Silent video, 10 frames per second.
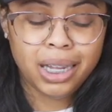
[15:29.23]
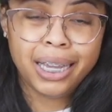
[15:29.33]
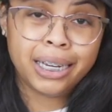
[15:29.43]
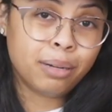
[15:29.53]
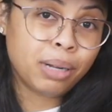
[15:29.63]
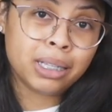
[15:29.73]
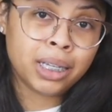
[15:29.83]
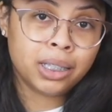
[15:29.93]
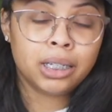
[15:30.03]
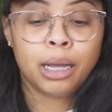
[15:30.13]
And I'm not
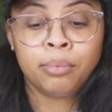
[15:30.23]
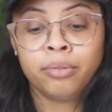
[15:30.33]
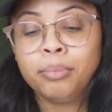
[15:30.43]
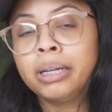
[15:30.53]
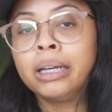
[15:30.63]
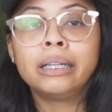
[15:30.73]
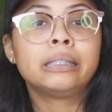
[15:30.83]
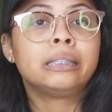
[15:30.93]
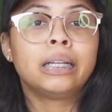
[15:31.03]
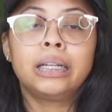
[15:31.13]
saying the name of it
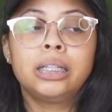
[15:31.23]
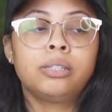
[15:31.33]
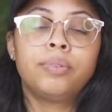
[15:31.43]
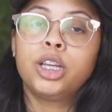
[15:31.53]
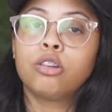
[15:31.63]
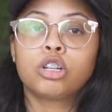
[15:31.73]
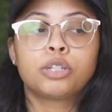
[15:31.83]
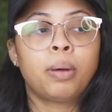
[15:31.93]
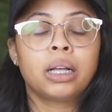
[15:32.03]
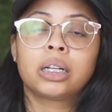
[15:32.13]
because none of these videos are
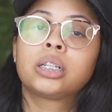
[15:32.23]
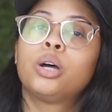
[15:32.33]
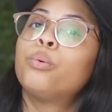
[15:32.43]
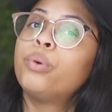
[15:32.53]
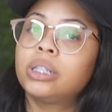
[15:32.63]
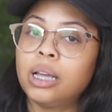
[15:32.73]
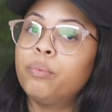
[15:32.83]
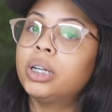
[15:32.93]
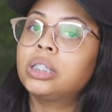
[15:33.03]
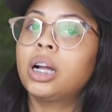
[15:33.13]
sponsored. So once they
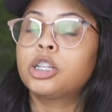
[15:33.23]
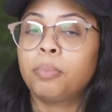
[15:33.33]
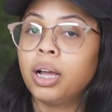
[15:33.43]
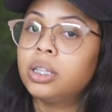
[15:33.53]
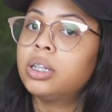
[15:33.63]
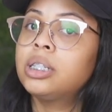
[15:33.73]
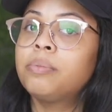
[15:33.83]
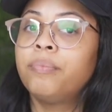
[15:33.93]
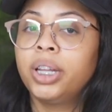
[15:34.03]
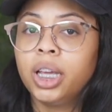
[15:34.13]
want to start sponsoring
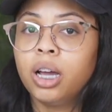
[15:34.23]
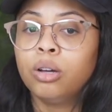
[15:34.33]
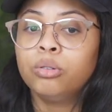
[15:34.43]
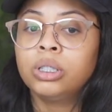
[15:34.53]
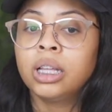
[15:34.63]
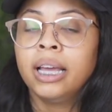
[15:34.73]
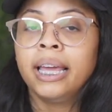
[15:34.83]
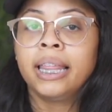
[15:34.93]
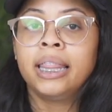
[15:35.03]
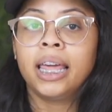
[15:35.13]
some videos,
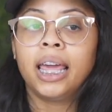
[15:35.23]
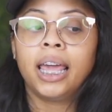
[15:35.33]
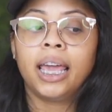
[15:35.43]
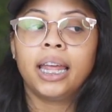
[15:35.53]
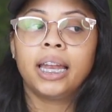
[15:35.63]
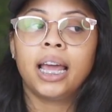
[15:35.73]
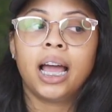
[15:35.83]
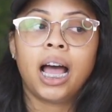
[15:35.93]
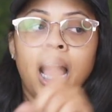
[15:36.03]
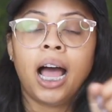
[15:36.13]
then
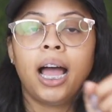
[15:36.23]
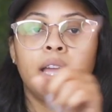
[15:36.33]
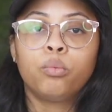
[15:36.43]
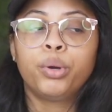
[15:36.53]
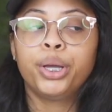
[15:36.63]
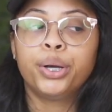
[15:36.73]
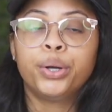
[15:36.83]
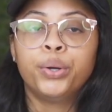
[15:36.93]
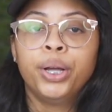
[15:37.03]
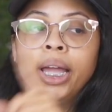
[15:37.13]
I
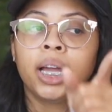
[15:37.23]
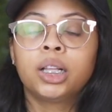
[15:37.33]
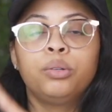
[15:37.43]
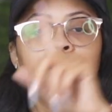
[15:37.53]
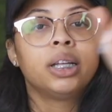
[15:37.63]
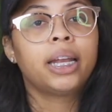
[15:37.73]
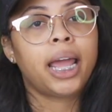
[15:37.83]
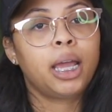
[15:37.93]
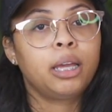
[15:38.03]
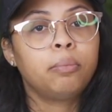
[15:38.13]
will include the
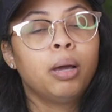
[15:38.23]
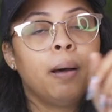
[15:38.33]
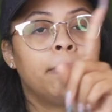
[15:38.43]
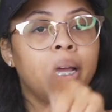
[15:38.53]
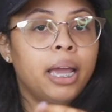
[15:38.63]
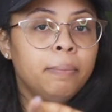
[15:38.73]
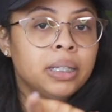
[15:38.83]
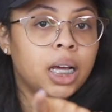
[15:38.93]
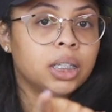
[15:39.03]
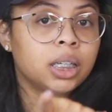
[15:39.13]
name. But
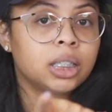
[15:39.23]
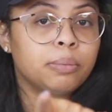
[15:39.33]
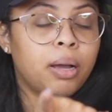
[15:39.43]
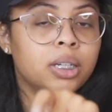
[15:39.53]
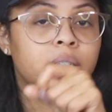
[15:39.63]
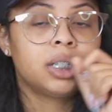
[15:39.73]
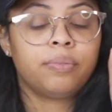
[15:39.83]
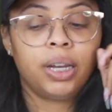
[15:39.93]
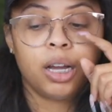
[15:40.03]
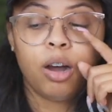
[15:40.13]
Amazon is going to sponsor
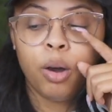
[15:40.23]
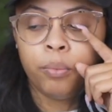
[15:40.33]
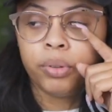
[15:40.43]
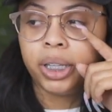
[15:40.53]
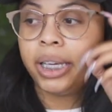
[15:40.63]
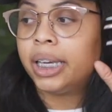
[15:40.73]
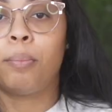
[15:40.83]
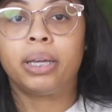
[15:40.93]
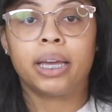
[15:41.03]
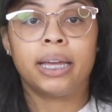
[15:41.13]
this video, hopefully,
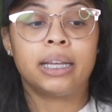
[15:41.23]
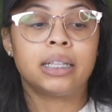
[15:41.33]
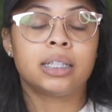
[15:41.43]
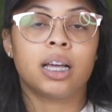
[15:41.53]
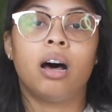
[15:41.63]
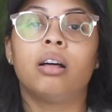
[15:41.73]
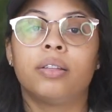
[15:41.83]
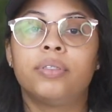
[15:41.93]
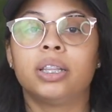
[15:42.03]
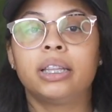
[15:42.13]
because
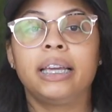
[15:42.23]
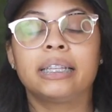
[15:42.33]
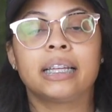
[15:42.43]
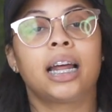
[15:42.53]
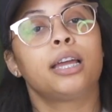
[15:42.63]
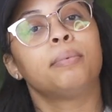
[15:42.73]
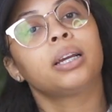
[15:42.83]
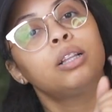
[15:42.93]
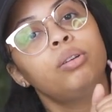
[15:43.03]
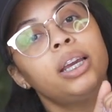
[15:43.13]
all of the links that I am
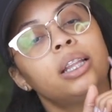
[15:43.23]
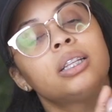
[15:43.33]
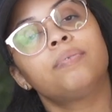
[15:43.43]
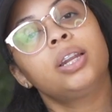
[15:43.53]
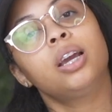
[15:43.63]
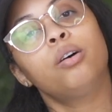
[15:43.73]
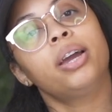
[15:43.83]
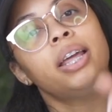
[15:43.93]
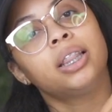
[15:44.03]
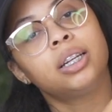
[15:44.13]
including in this video
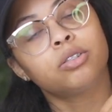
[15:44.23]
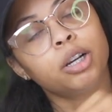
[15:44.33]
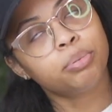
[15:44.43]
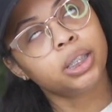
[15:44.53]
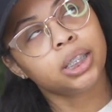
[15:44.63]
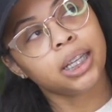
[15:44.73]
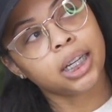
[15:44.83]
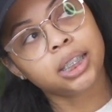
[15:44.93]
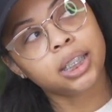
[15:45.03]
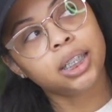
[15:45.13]
in the description
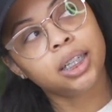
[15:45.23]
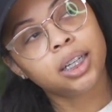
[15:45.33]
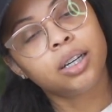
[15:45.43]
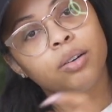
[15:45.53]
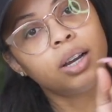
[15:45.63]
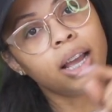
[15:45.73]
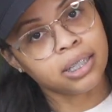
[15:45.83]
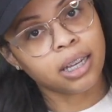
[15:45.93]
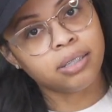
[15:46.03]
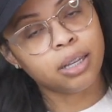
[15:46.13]
section,
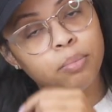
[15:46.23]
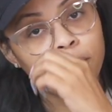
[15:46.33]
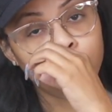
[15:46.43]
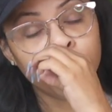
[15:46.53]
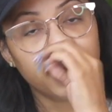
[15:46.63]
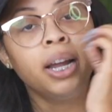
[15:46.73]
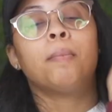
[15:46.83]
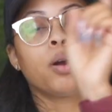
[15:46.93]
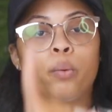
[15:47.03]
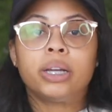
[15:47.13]
as I said before,
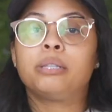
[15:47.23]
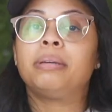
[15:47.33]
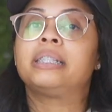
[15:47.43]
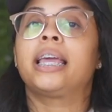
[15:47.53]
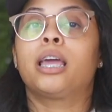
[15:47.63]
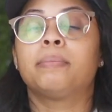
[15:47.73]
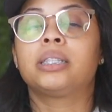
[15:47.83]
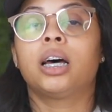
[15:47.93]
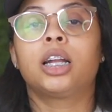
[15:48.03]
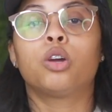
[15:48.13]
are going to be to
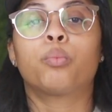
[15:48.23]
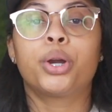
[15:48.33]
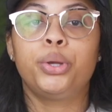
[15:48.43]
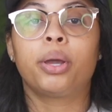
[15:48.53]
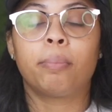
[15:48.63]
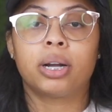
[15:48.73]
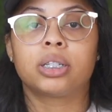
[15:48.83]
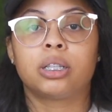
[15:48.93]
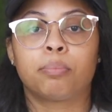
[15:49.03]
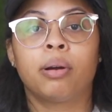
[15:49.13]
Amazon and where you can
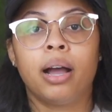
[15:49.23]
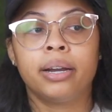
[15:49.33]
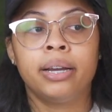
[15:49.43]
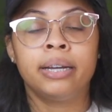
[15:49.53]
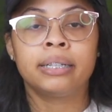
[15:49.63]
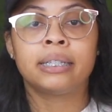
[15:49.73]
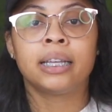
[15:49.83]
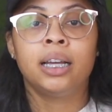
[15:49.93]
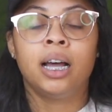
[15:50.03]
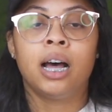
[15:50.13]
purchase the
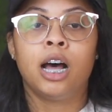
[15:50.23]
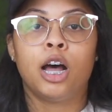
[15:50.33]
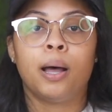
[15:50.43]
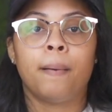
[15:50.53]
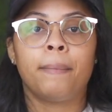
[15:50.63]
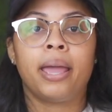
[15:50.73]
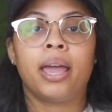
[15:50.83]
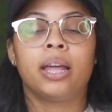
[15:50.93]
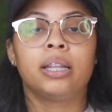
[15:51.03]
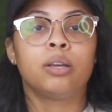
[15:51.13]
product.
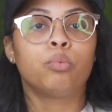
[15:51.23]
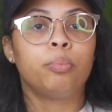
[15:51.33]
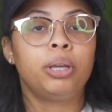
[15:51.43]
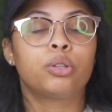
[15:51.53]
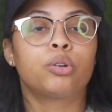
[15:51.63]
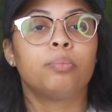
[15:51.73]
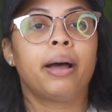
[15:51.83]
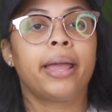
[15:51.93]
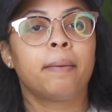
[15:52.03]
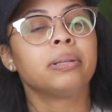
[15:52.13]
And it will be through
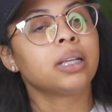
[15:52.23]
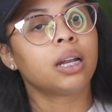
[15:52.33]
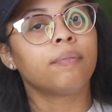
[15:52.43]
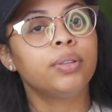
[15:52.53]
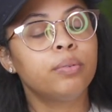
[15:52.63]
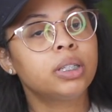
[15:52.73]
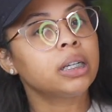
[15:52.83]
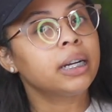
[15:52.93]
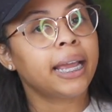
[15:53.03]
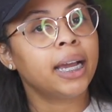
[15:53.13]
my Amazon
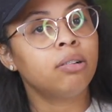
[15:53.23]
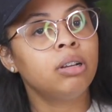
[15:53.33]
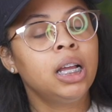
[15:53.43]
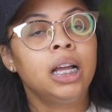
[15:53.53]
influencer account.